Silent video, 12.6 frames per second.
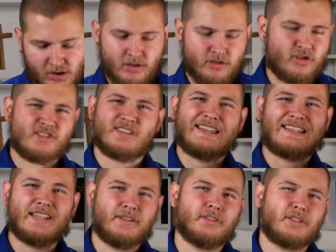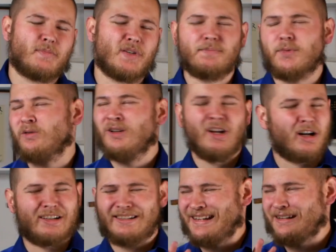And just like healing, people
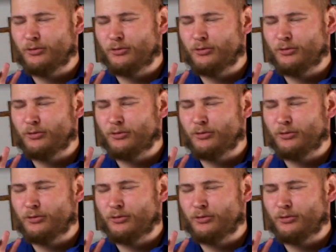are gonna